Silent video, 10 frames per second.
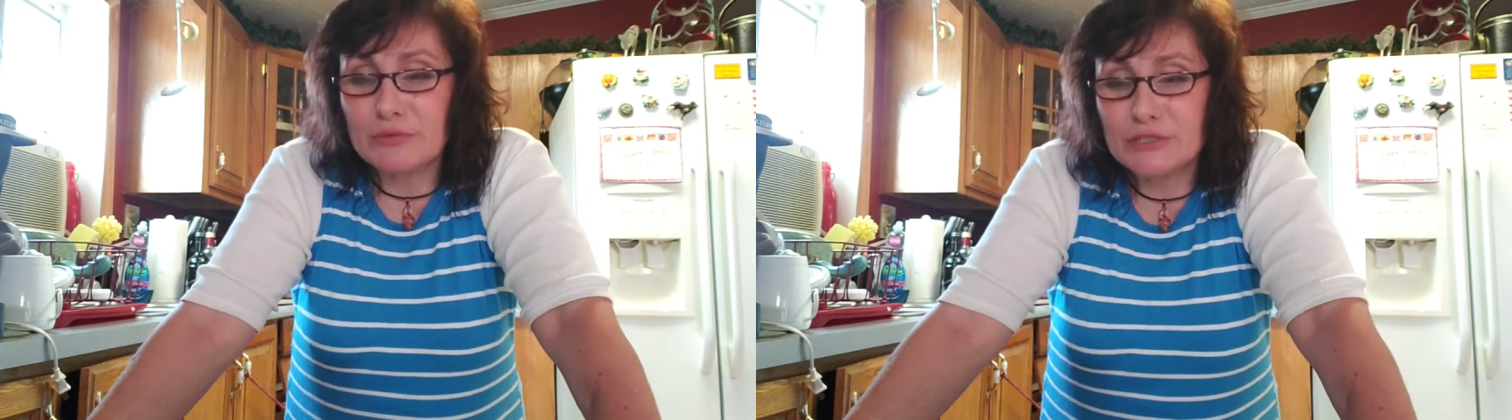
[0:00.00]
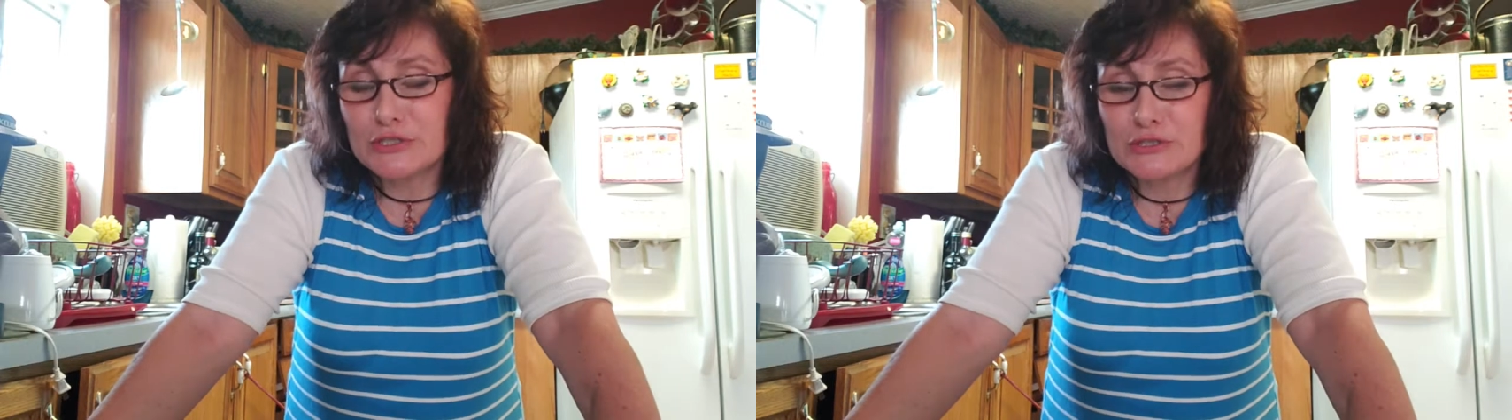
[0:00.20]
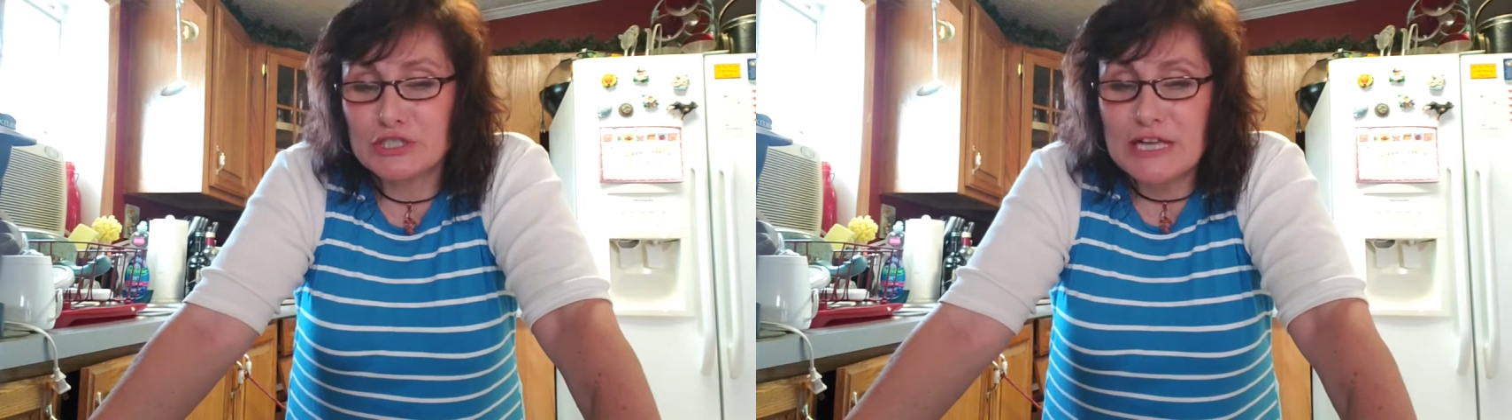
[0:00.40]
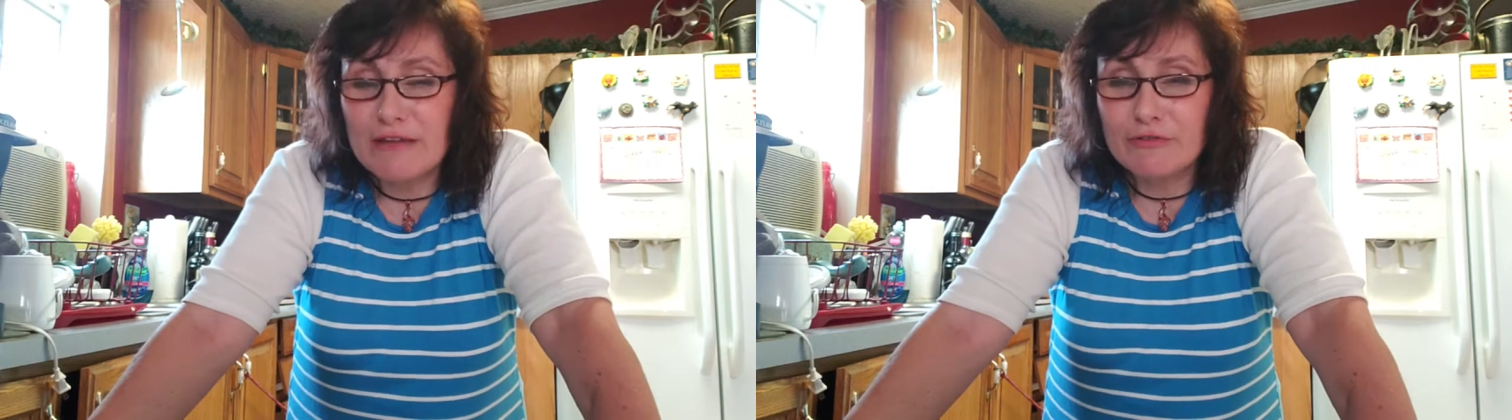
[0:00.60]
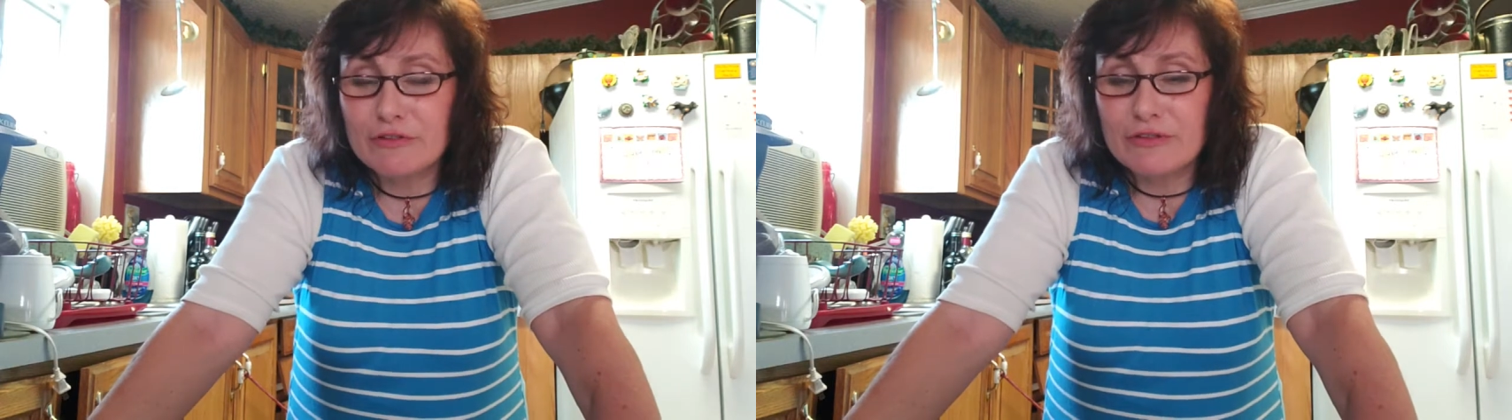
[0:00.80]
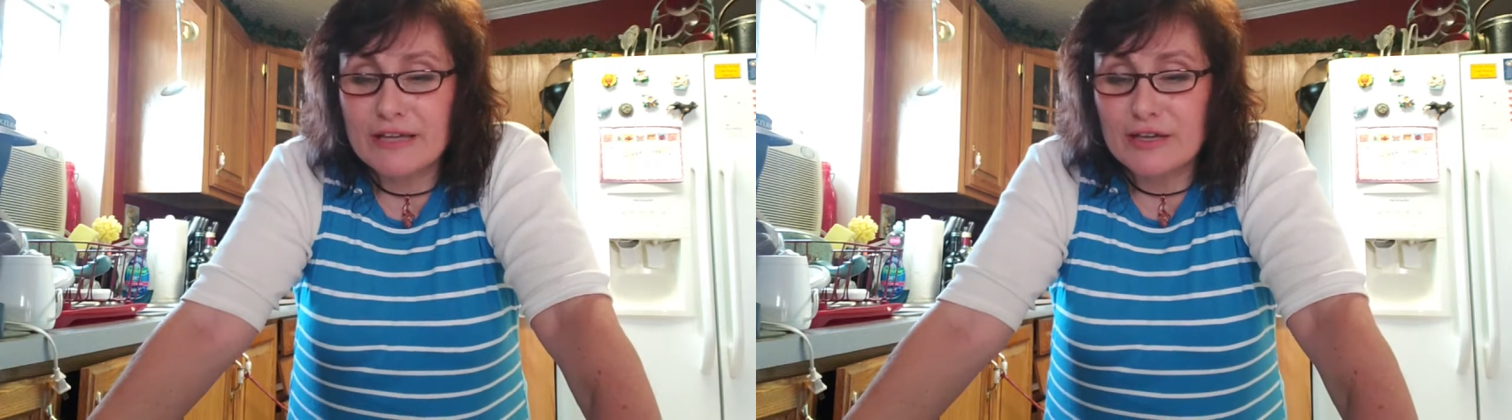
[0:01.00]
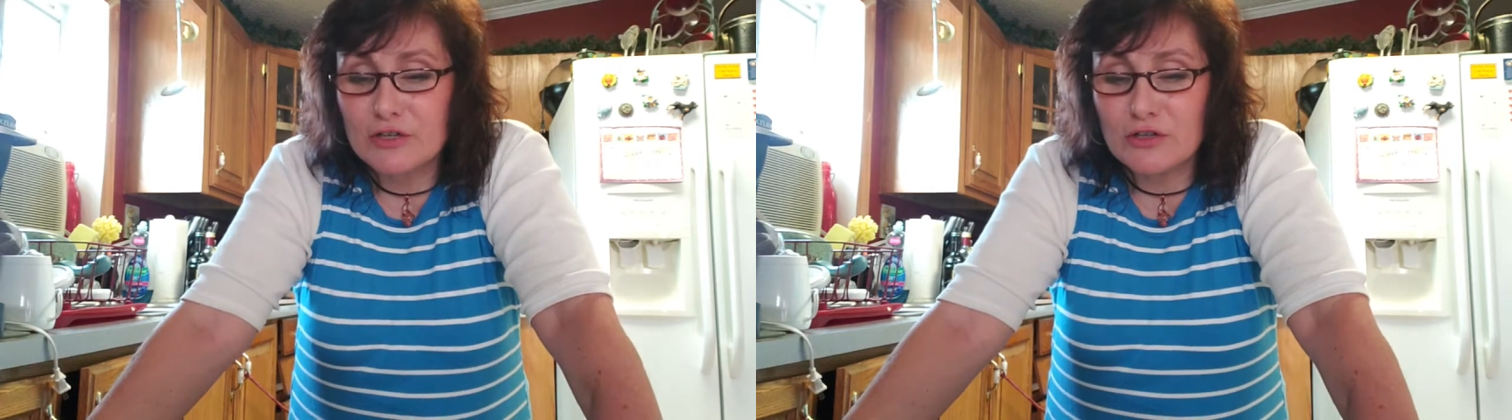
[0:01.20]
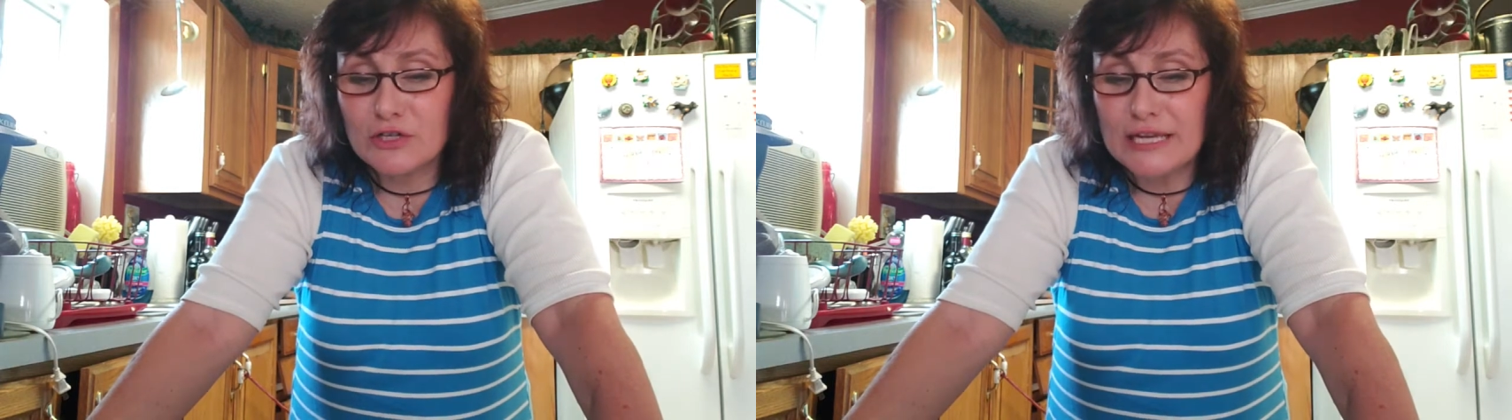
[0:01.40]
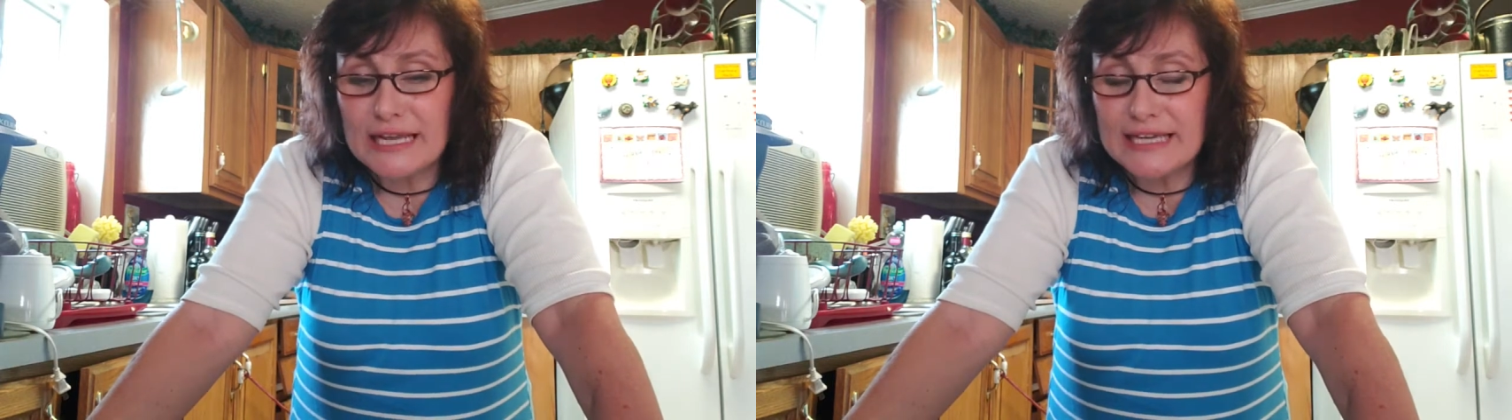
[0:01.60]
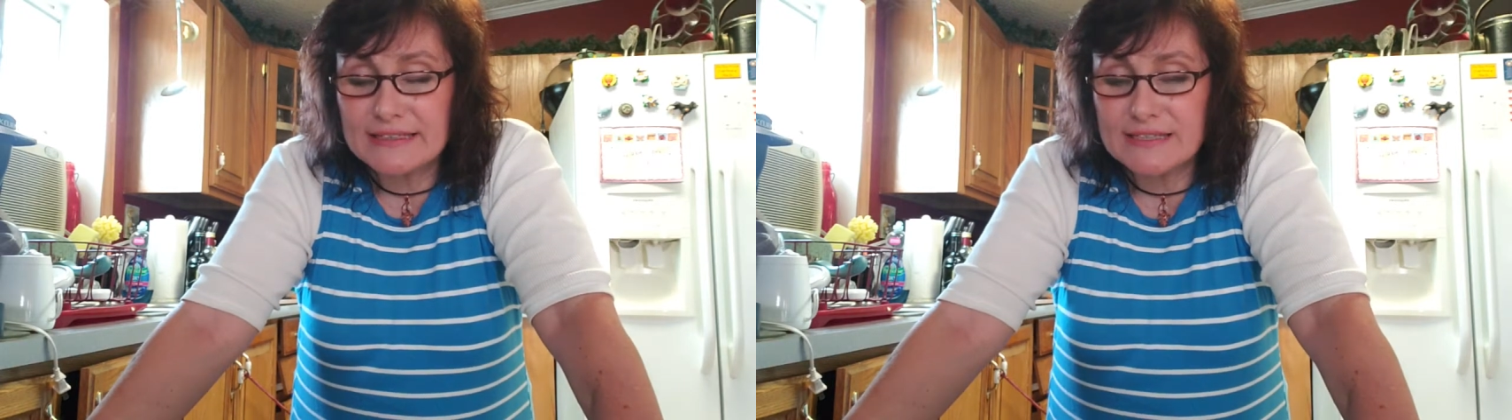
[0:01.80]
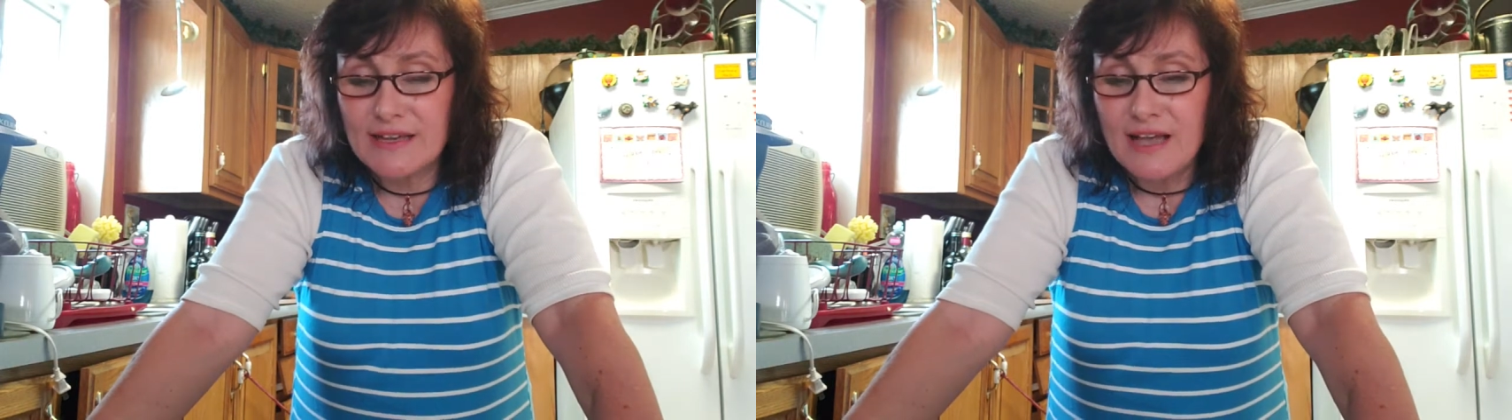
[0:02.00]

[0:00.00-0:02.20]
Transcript: researching everything I could, and